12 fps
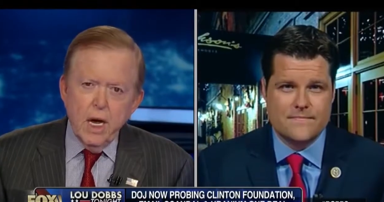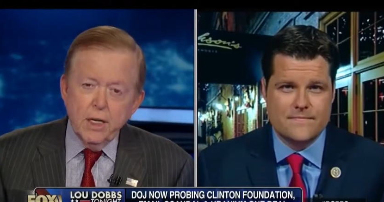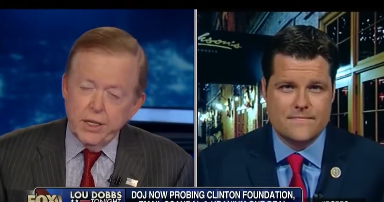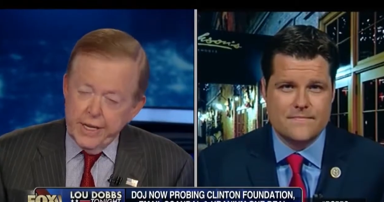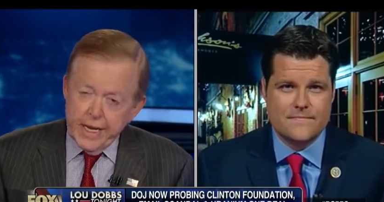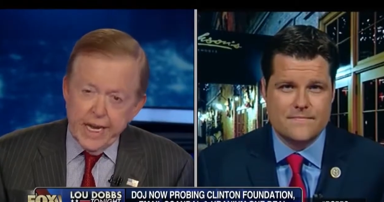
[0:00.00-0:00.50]
Speaker 1: uh,
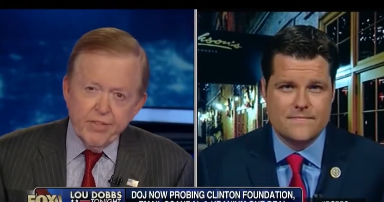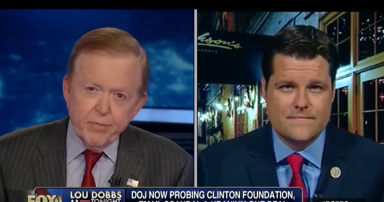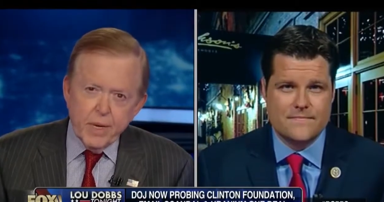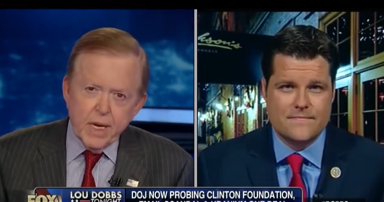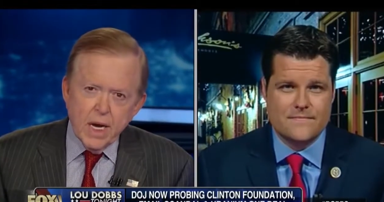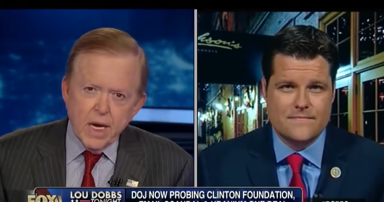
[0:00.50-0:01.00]
to the
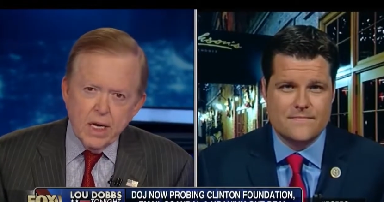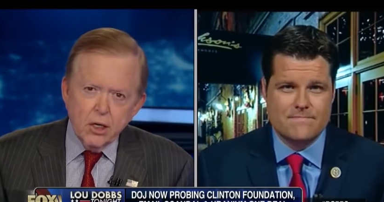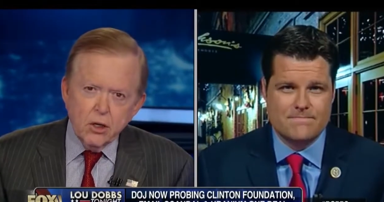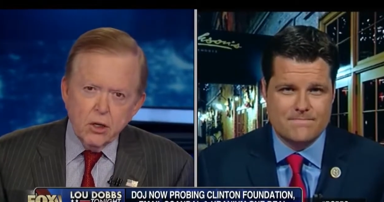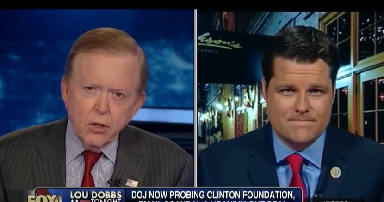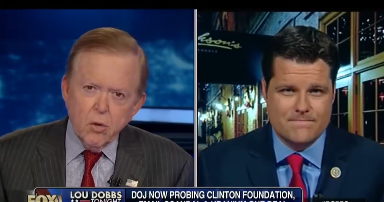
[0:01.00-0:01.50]
FBI in
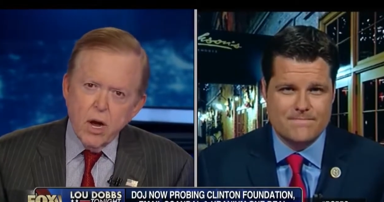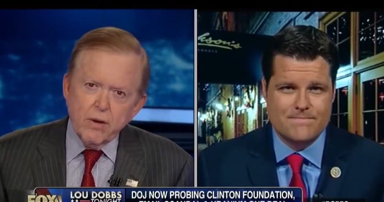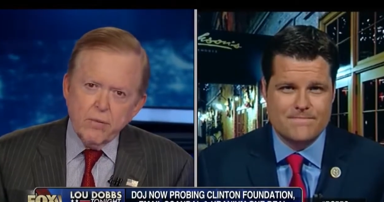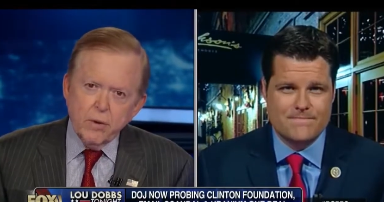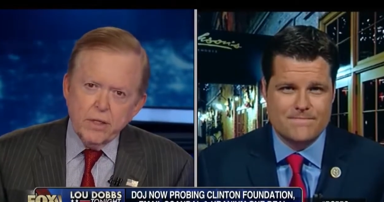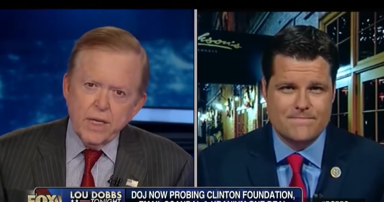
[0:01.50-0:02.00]
Little Rock
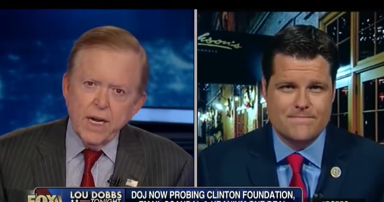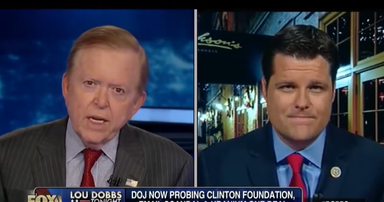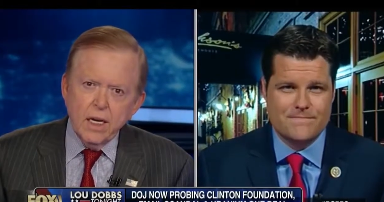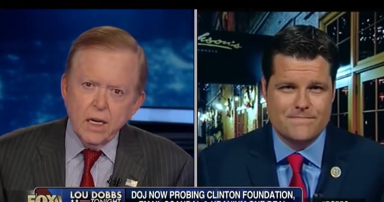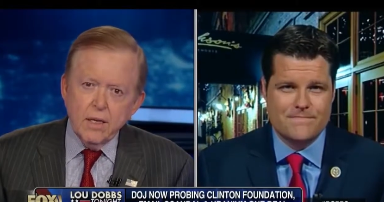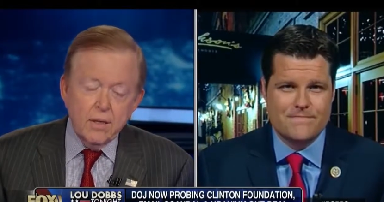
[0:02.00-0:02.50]
for
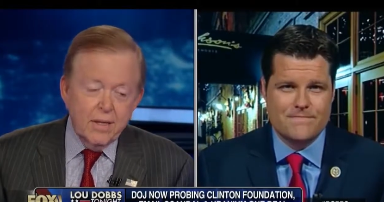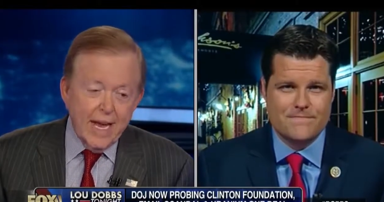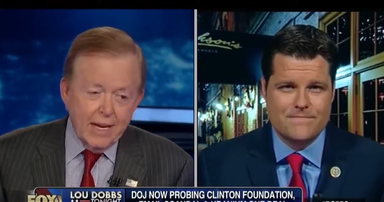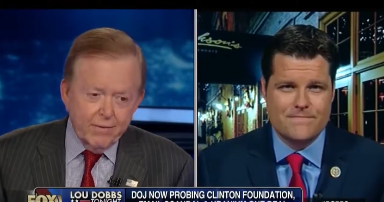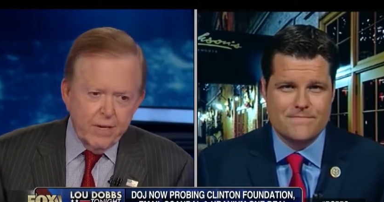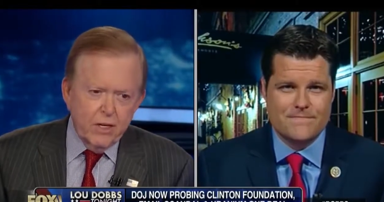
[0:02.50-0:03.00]
taking
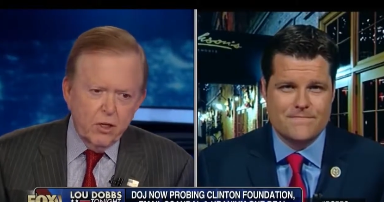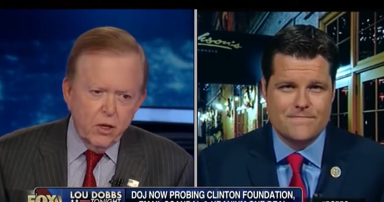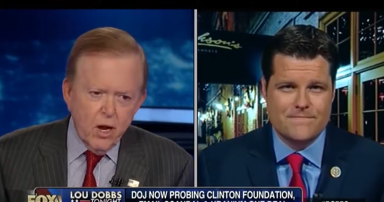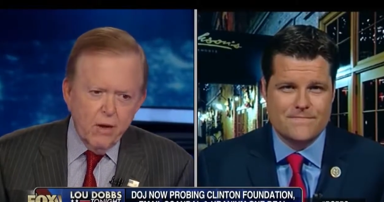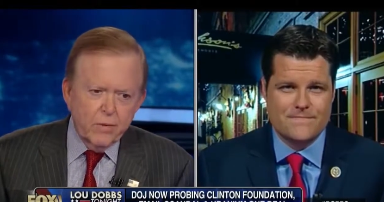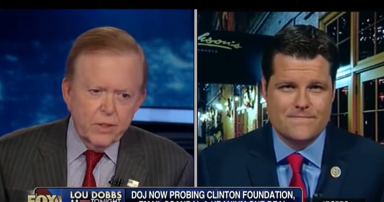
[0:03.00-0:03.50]
that field
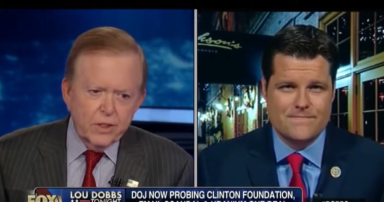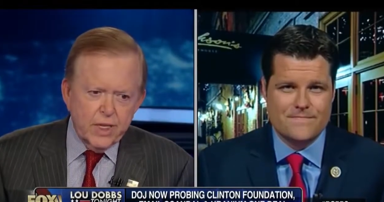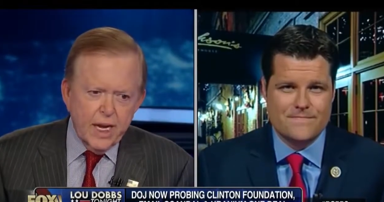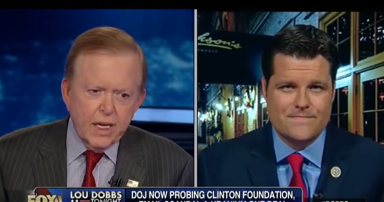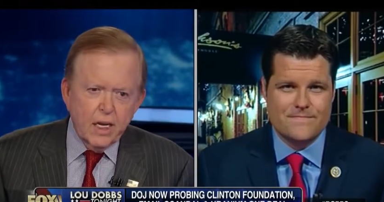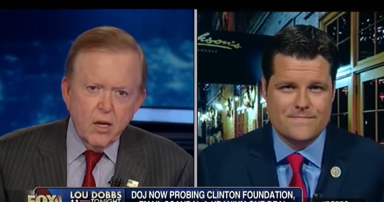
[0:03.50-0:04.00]
office,
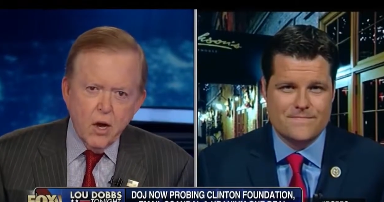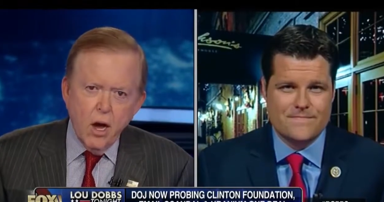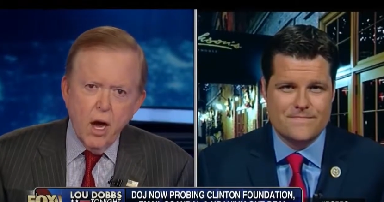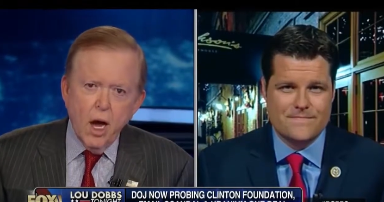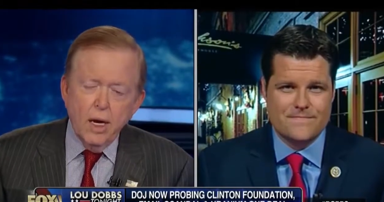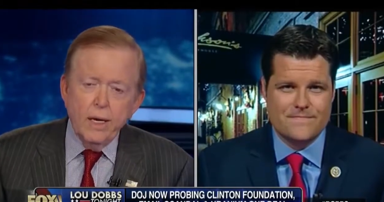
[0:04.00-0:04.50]
taking
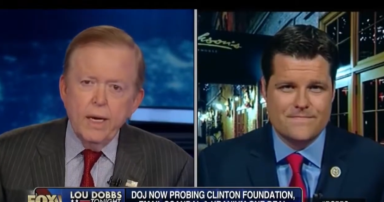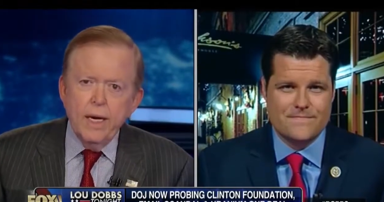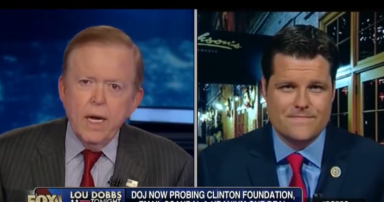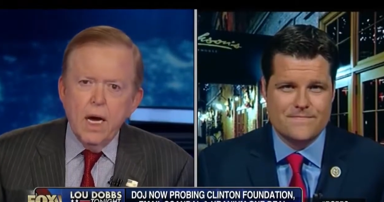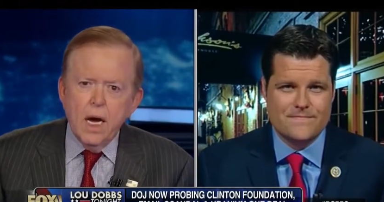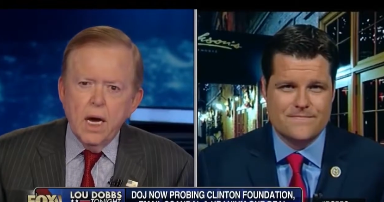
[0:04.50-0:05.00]
on
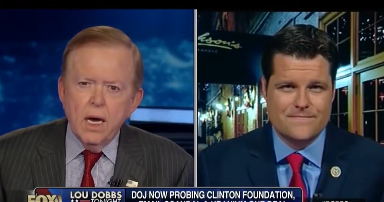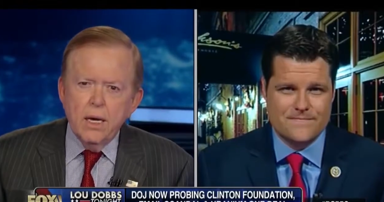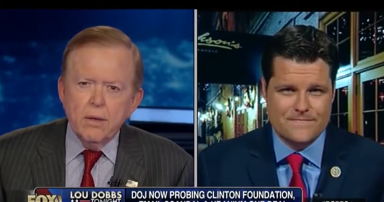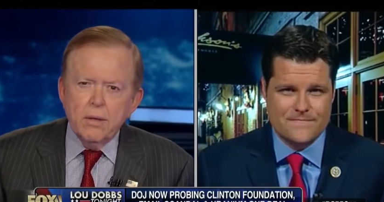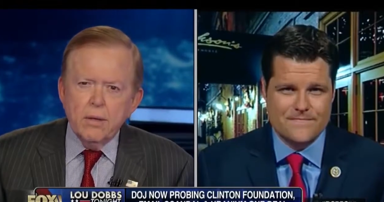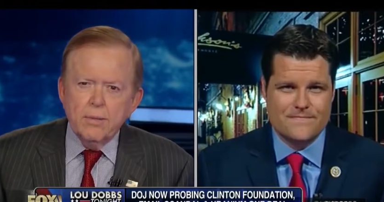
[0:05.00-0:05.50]
uh,
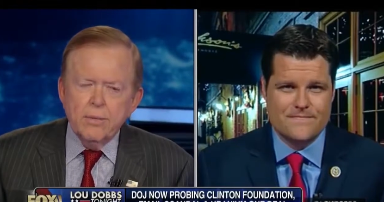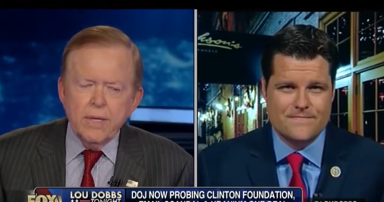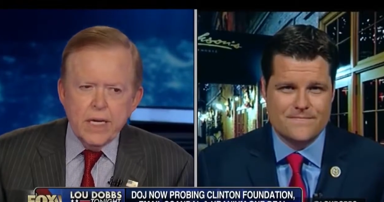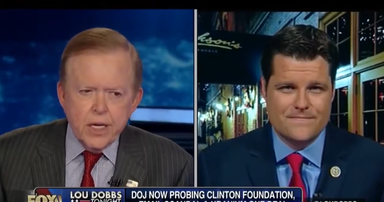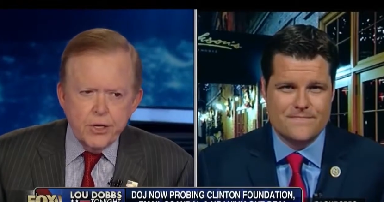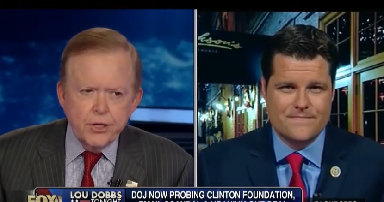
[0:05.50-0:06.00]

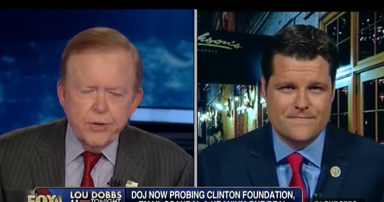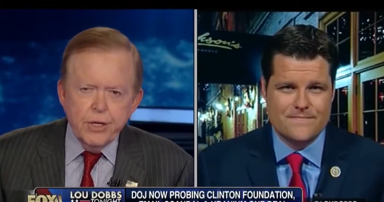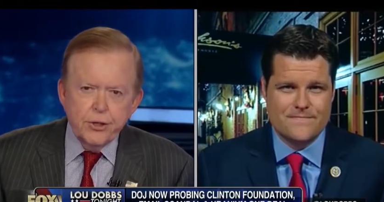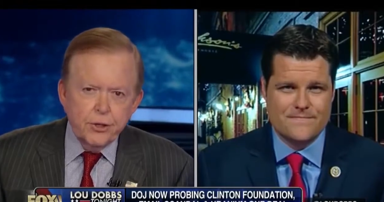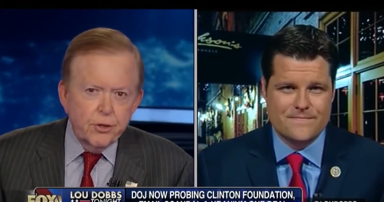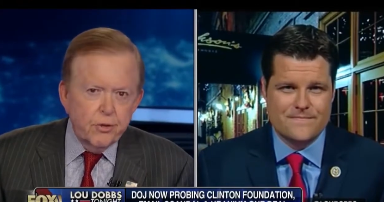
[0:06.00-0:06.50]
the issue that
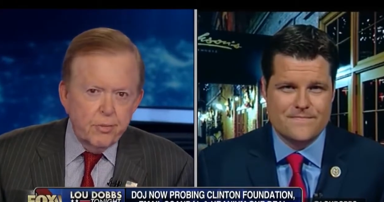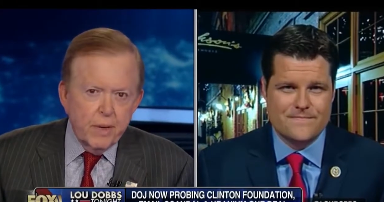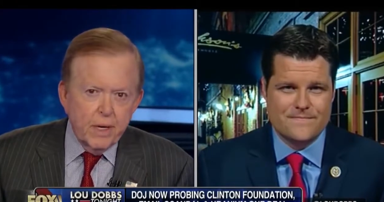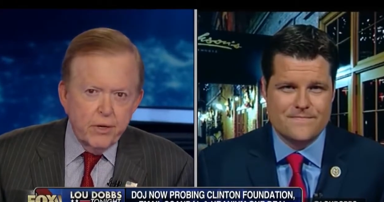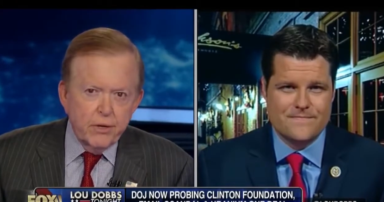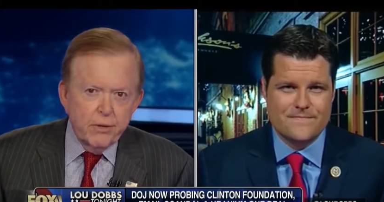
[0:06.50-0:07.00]
should have been
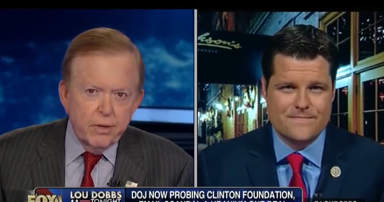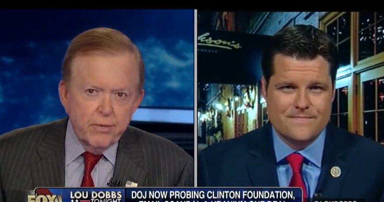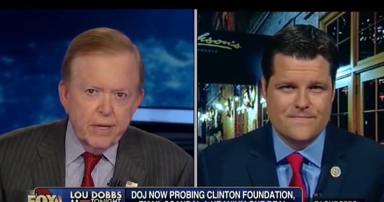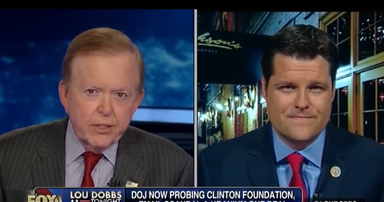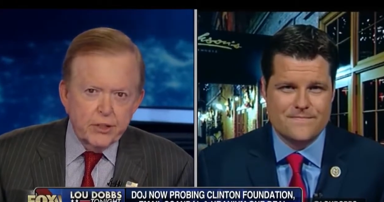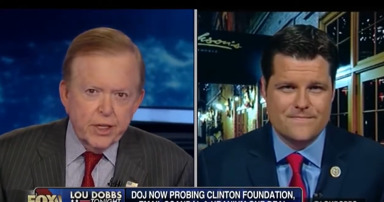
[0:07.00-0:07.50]
under
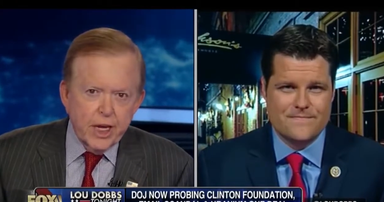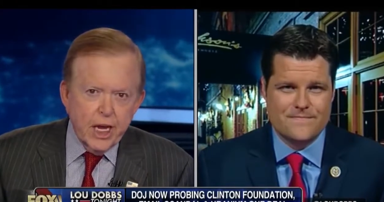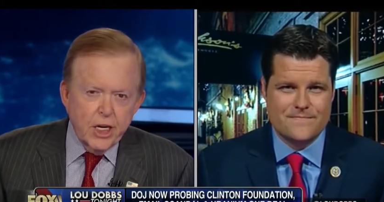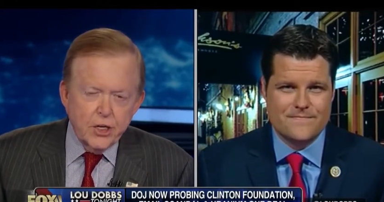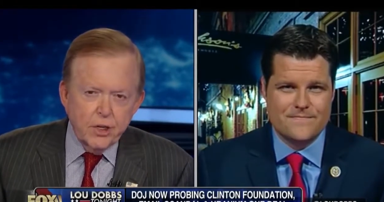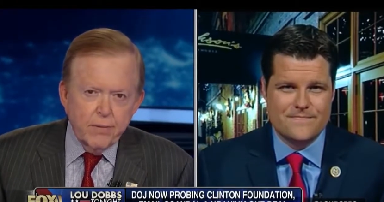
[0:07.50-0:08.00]

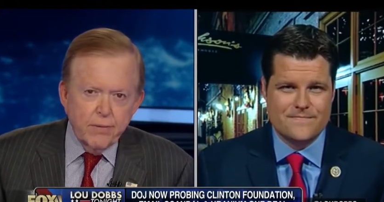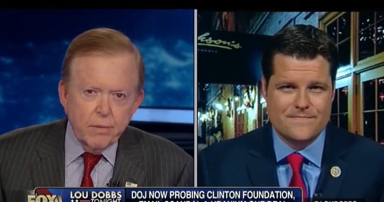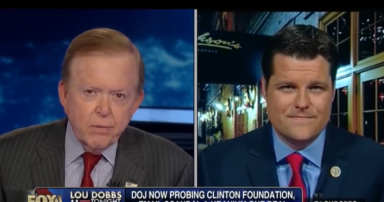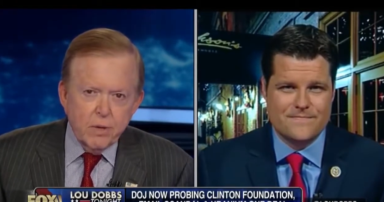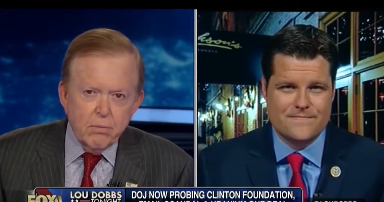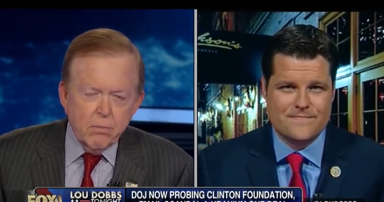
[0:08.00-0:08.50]
investigation from
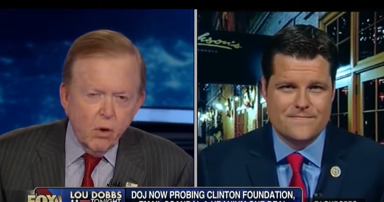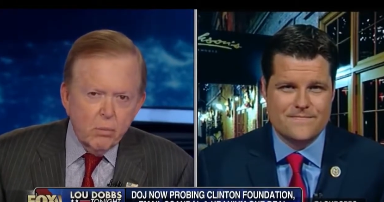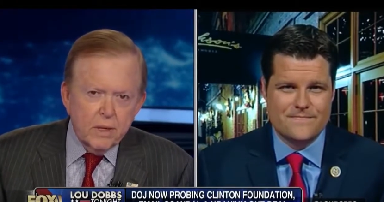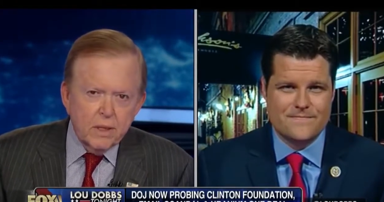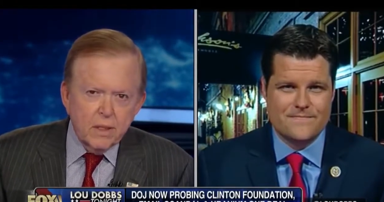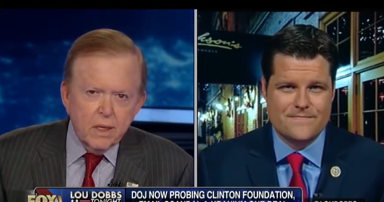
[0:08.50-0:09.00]
the
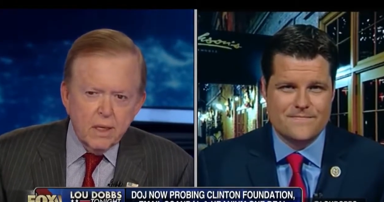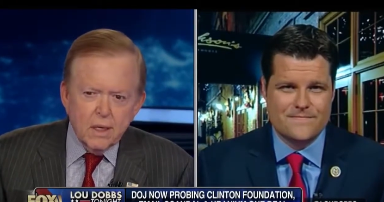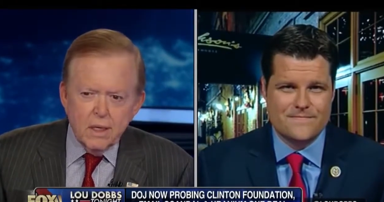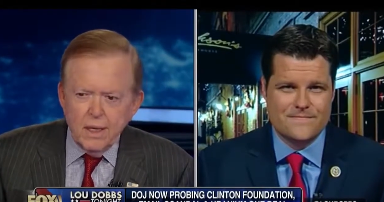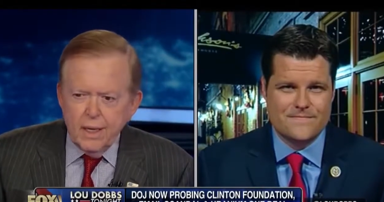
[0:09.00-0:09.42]
moment uh,